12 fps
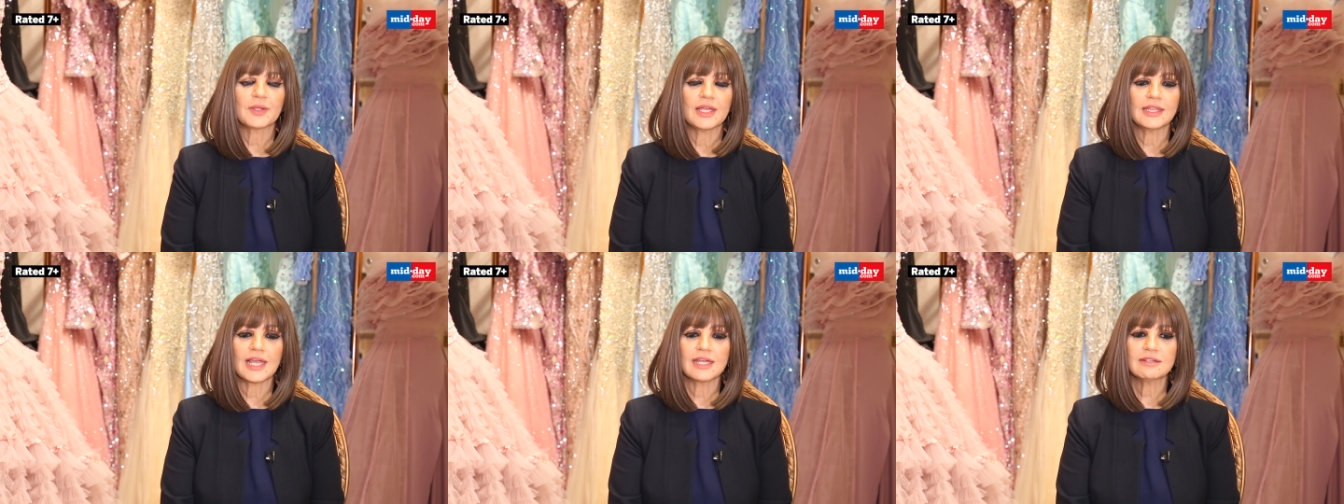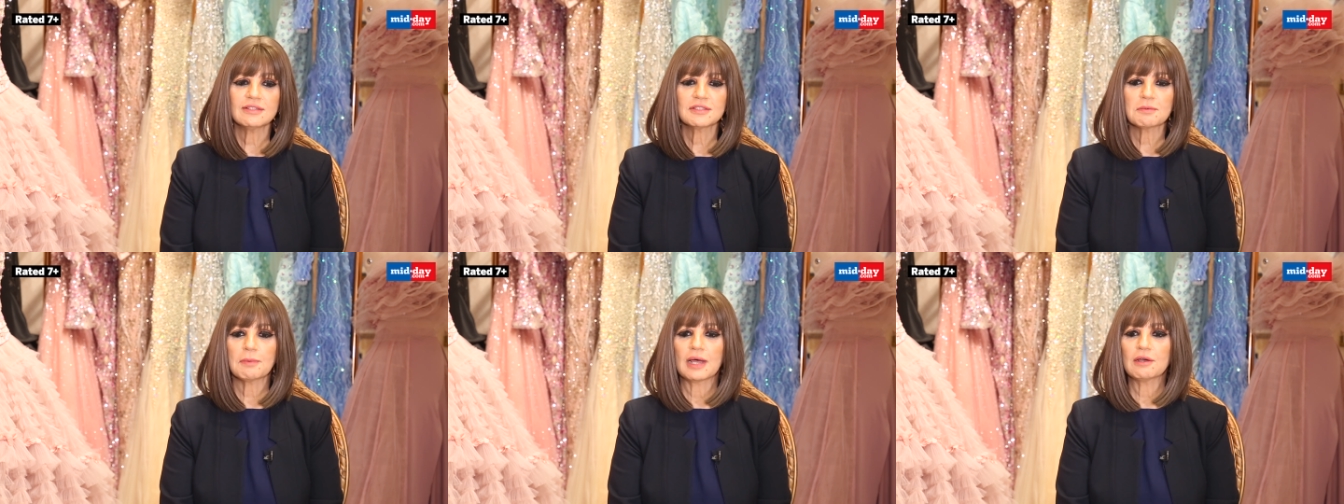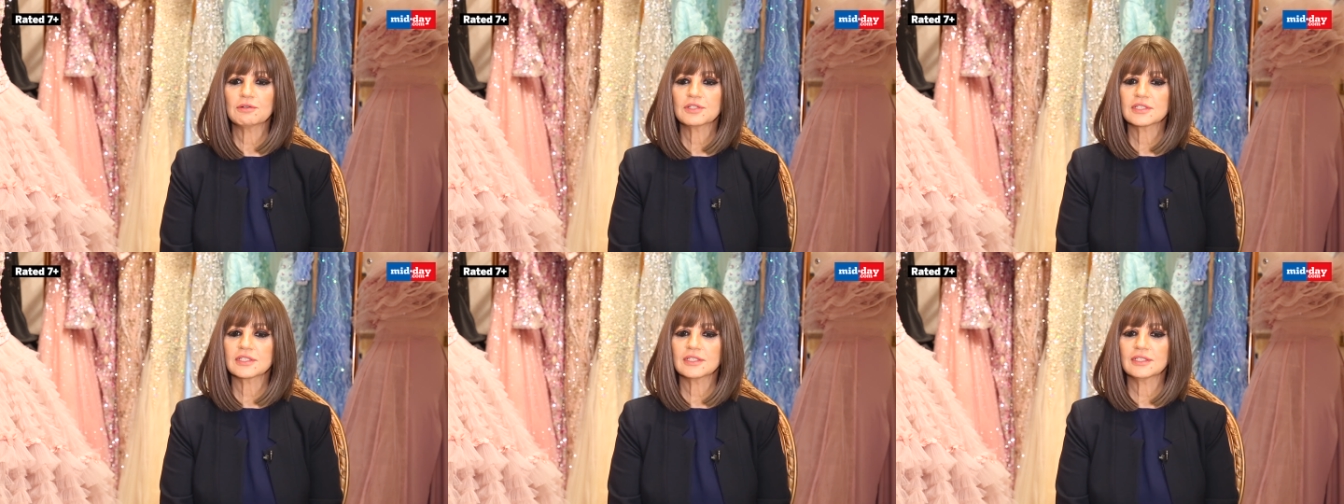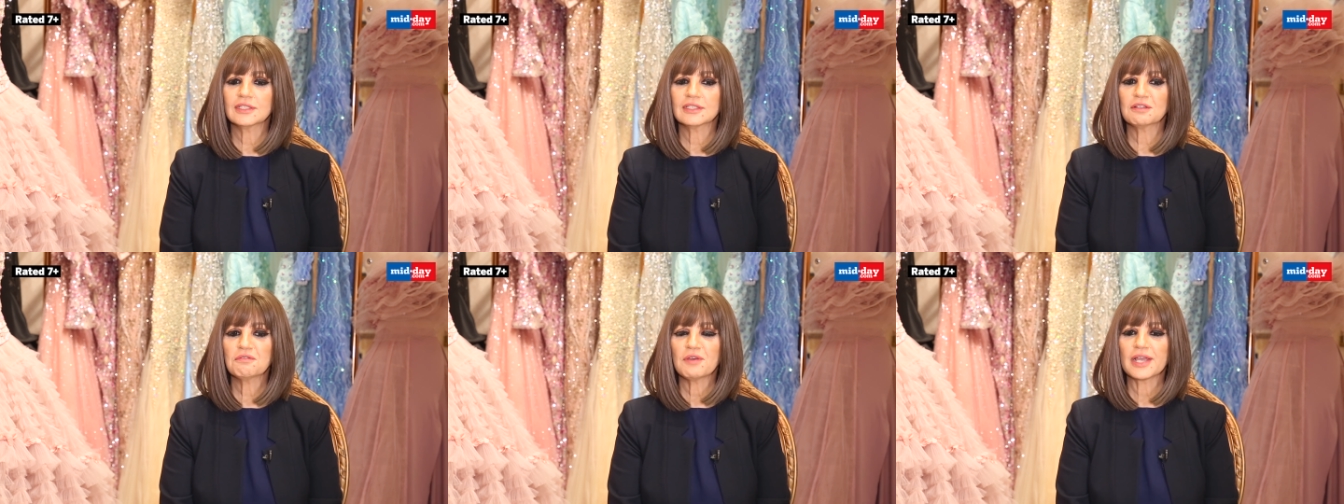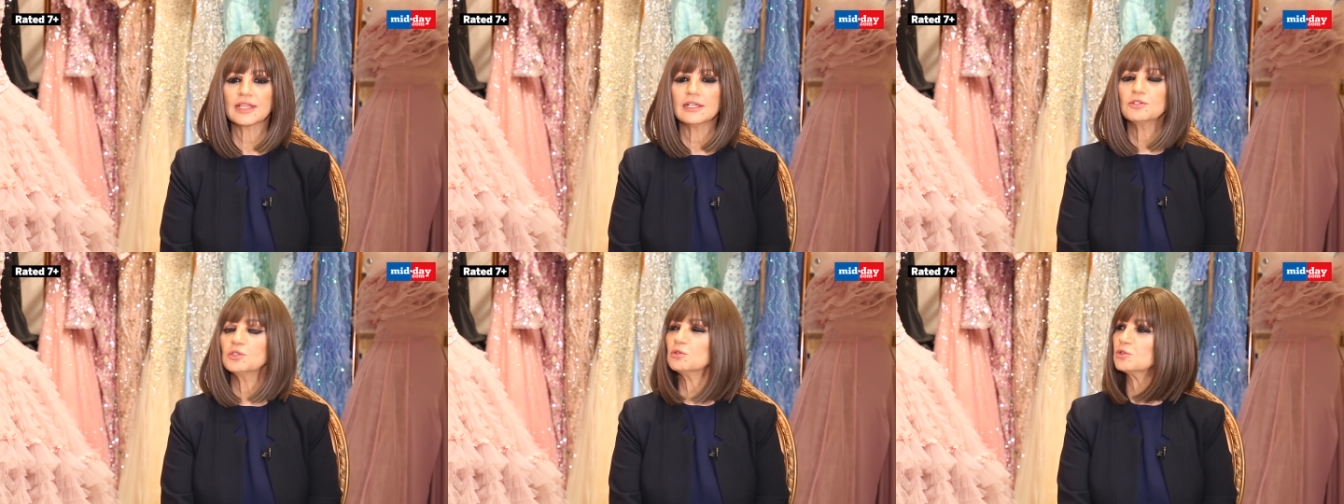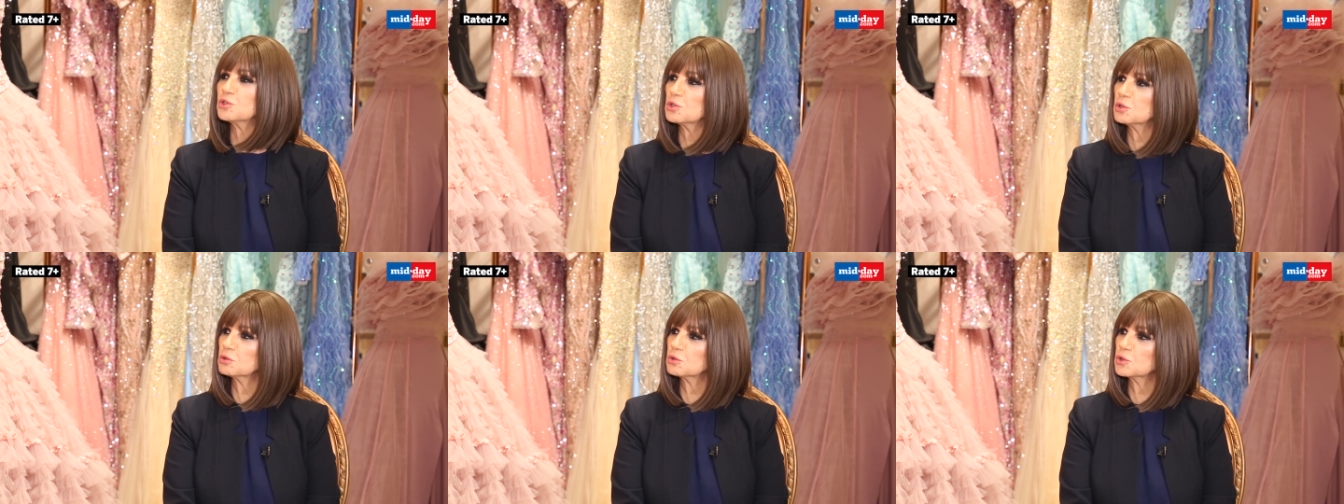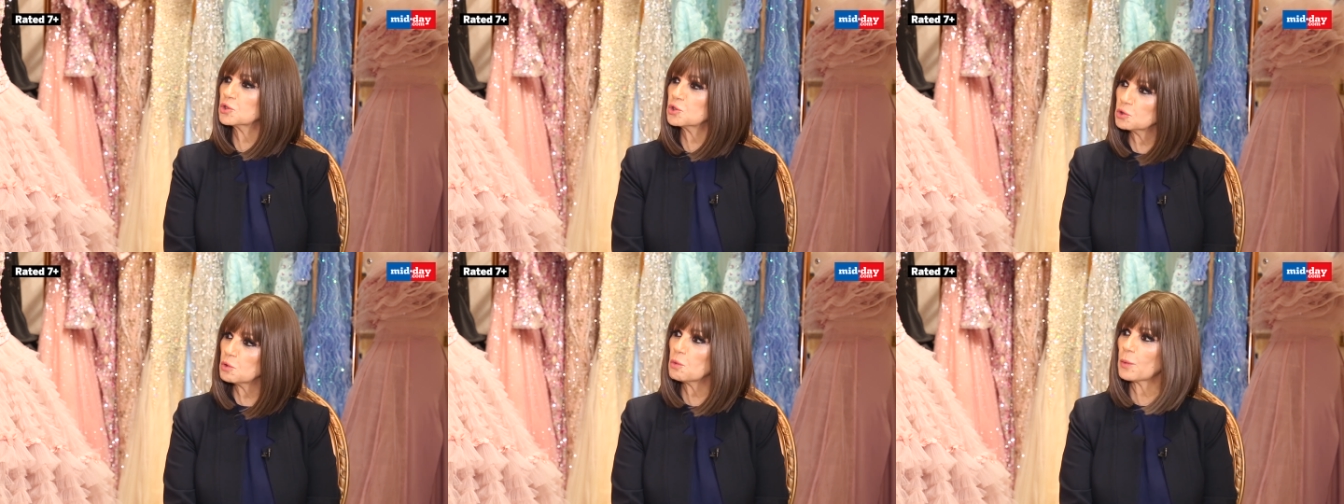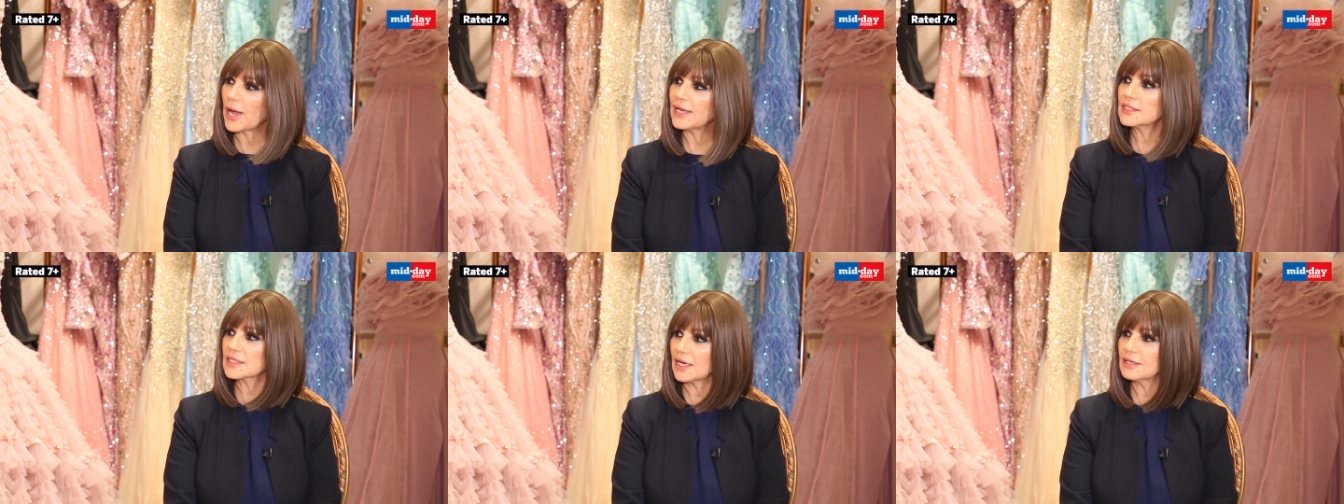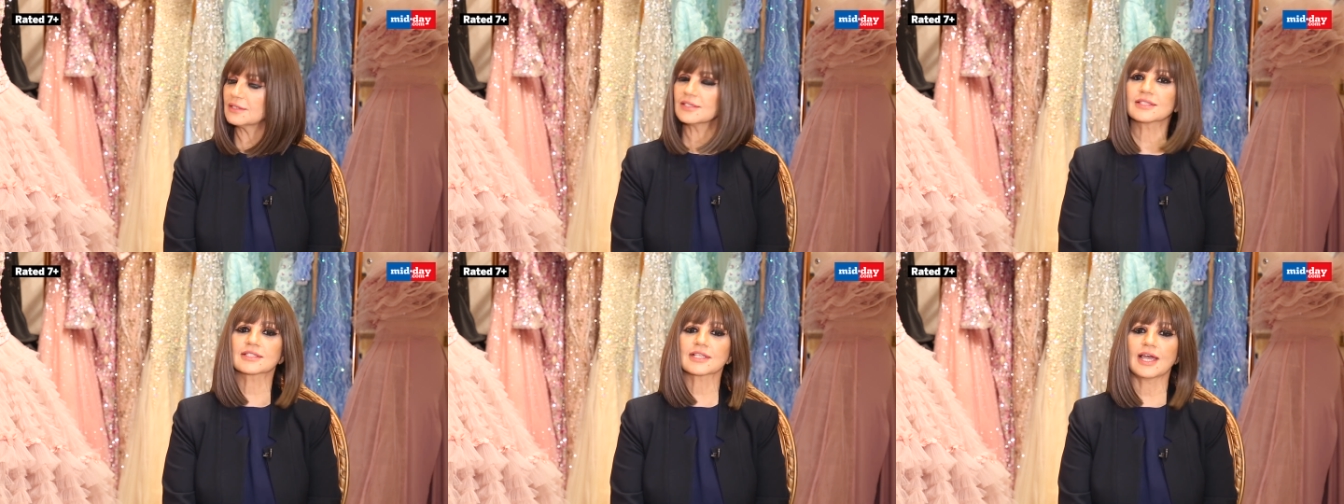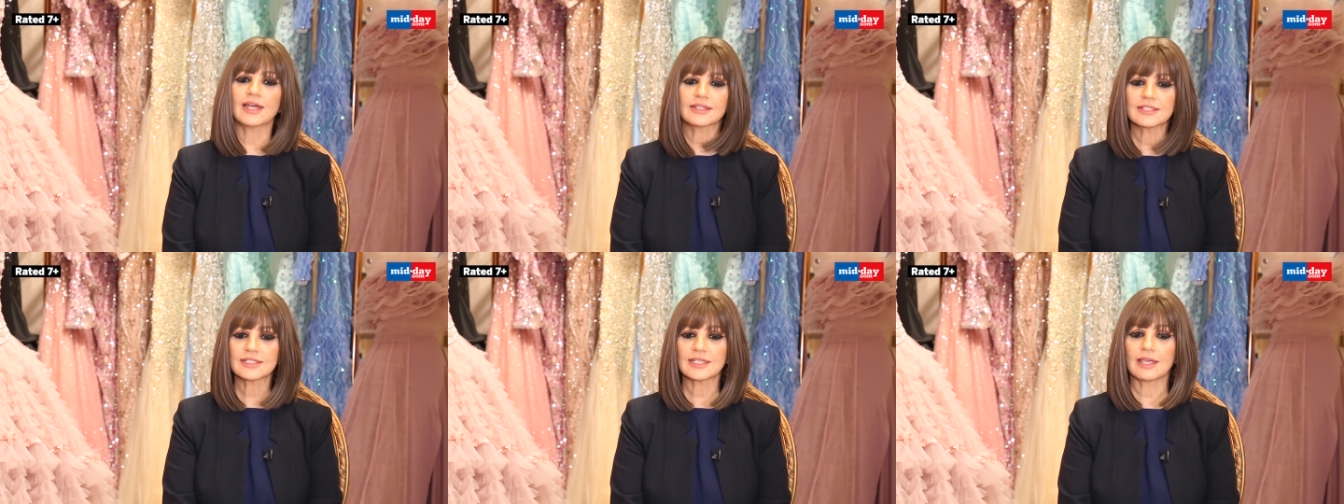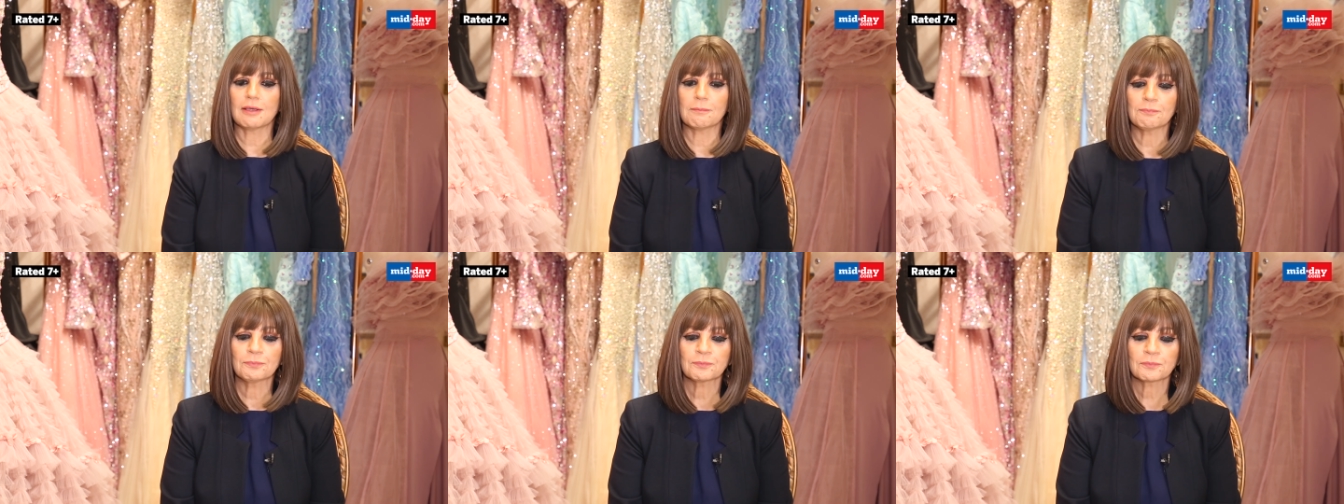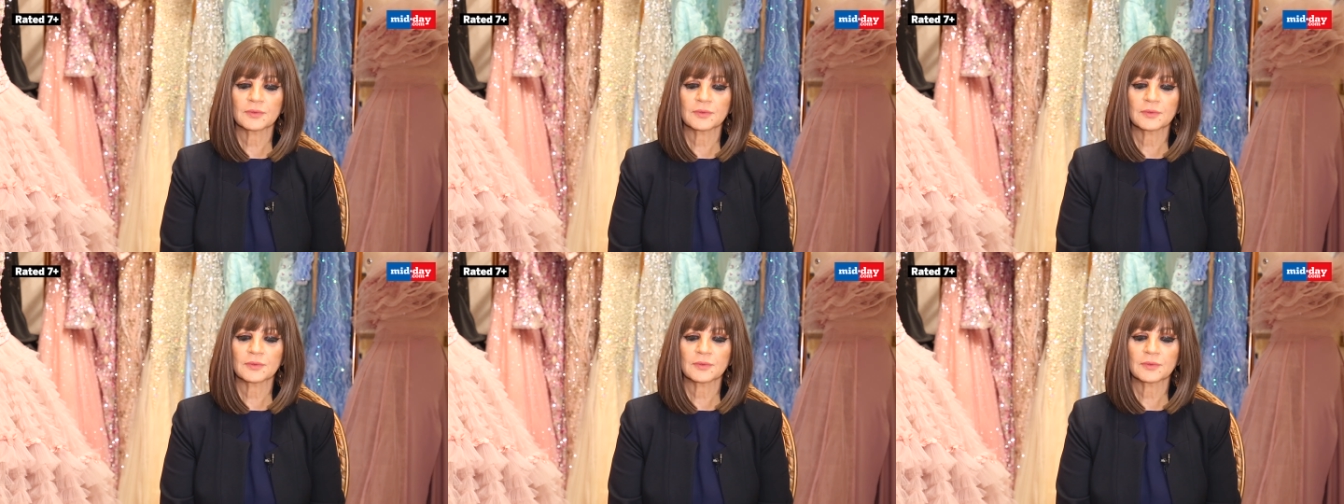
And that is about uh, the fact that no two, two white colors are the same.